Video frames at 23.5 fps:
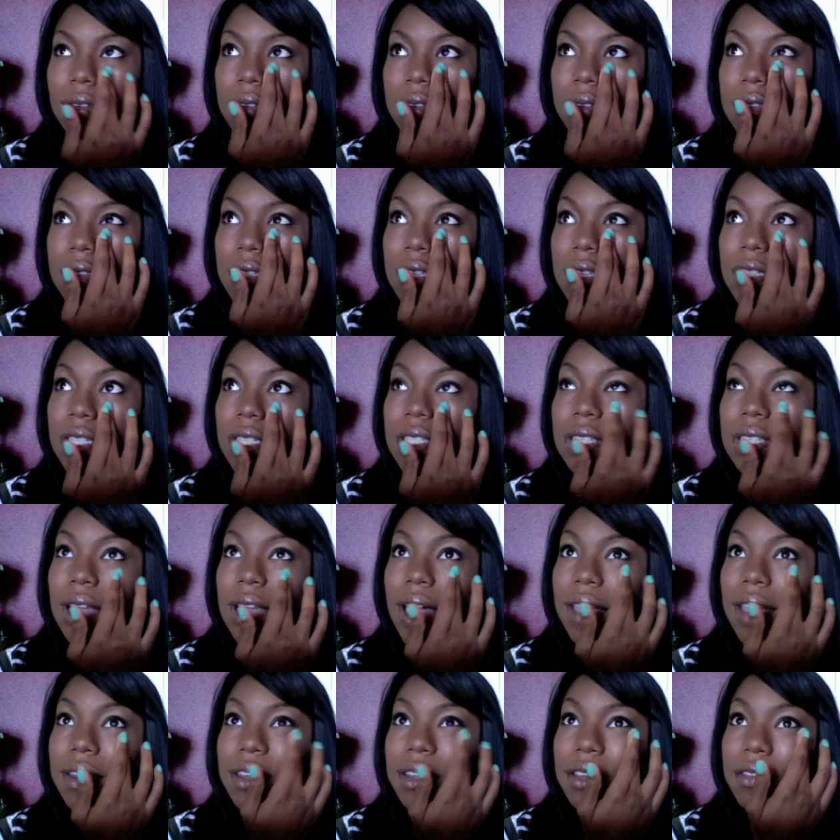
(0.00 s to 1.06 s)
to just
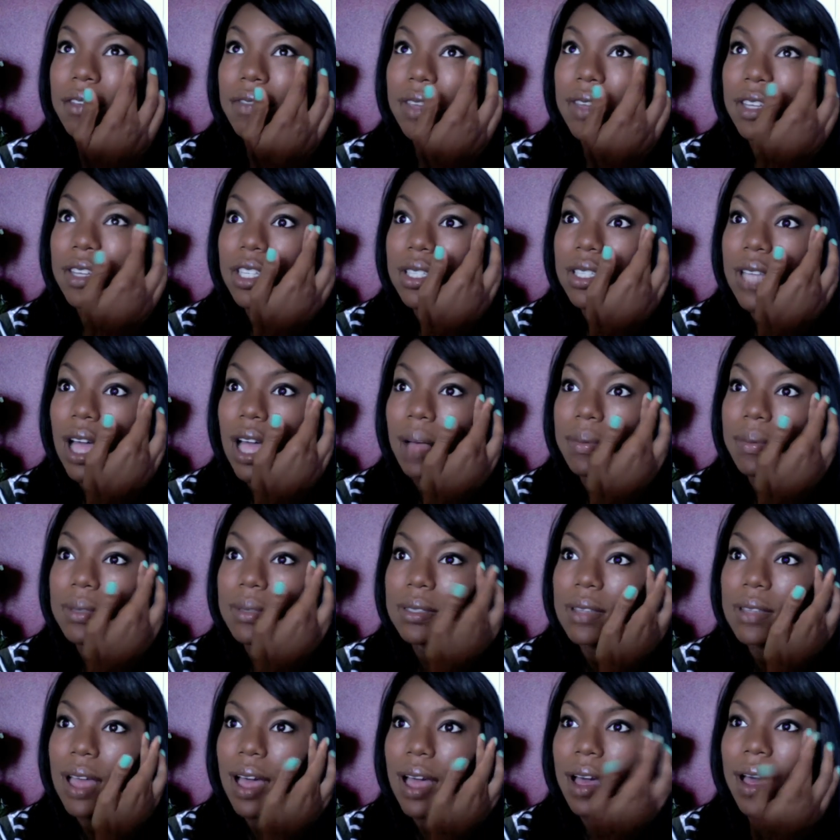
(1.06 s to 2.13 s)
kind of, it just helps,
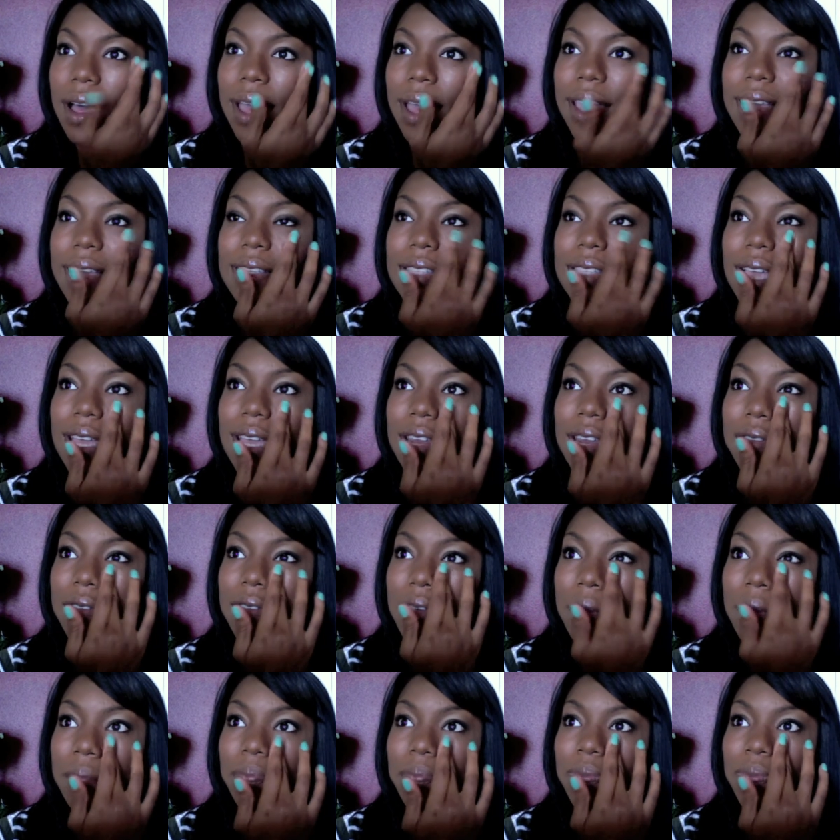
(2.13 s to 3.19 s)
uh, I guess kind of,
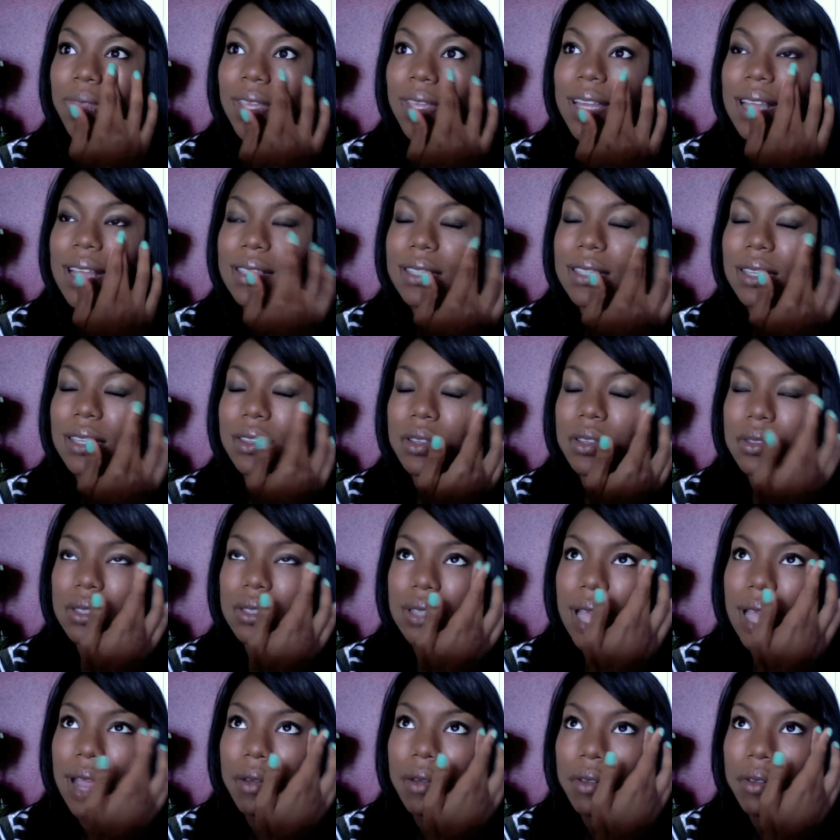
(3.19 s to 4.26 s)
it has like those
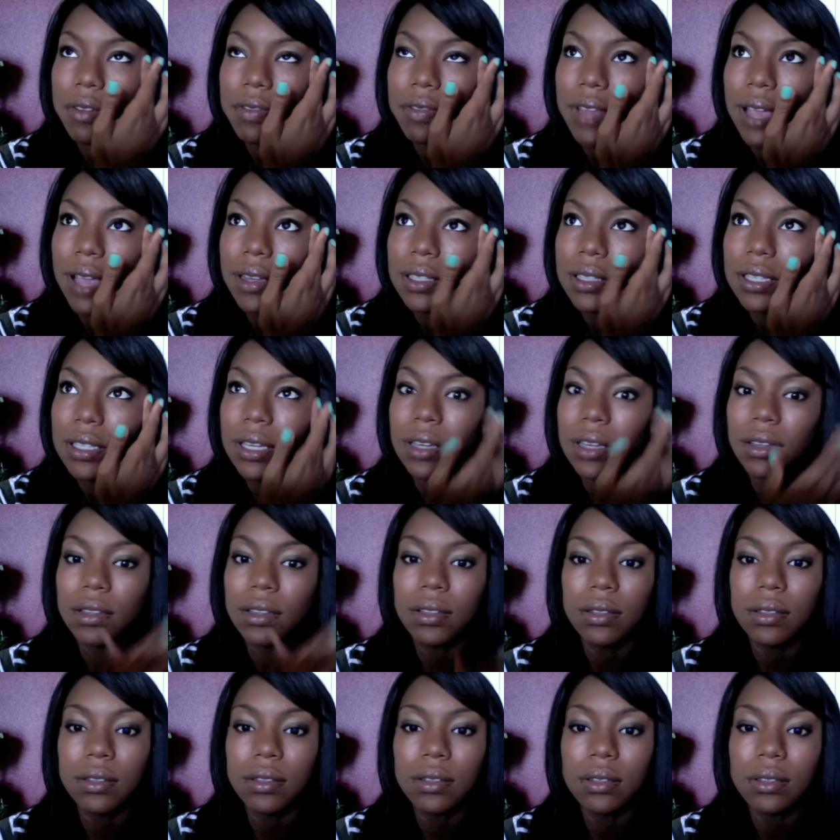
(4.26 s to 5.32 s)
light reflecting
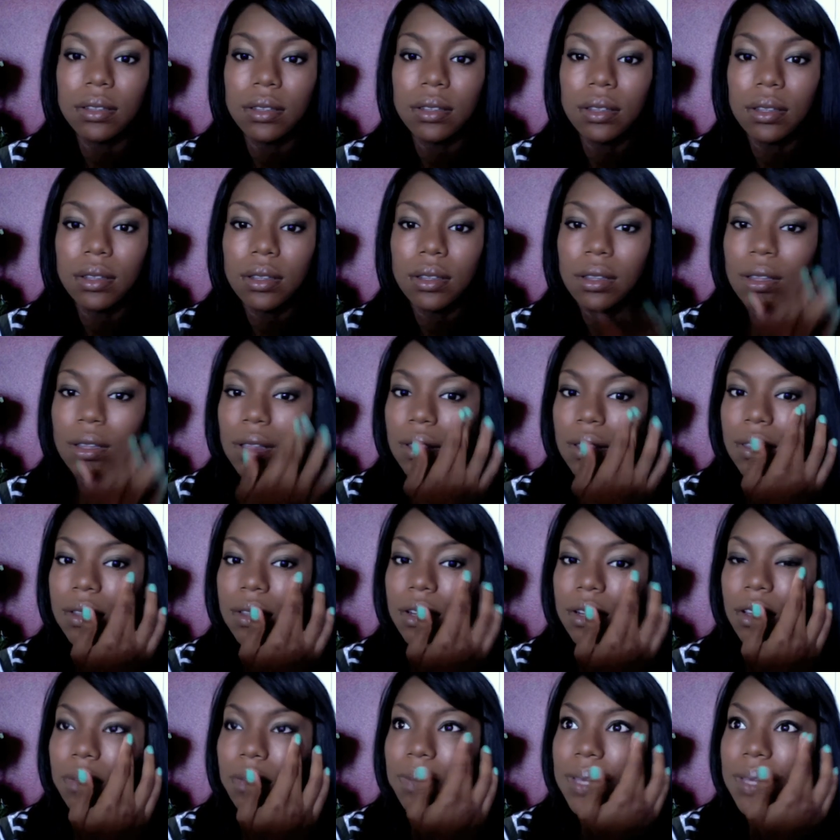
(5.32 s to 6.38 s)

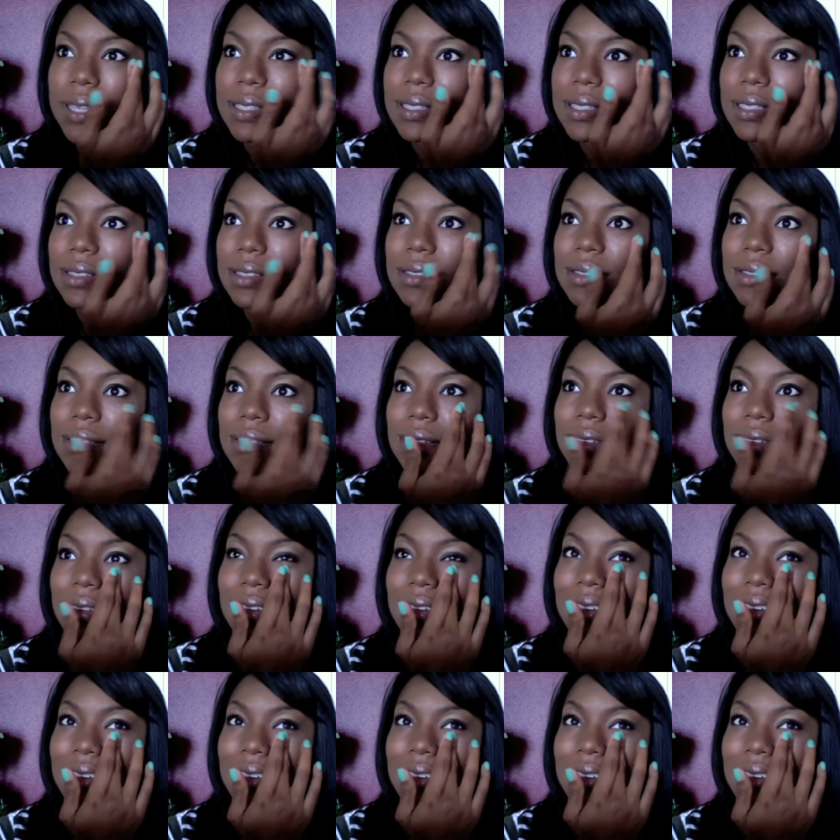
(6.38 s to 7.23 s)
little pieces. And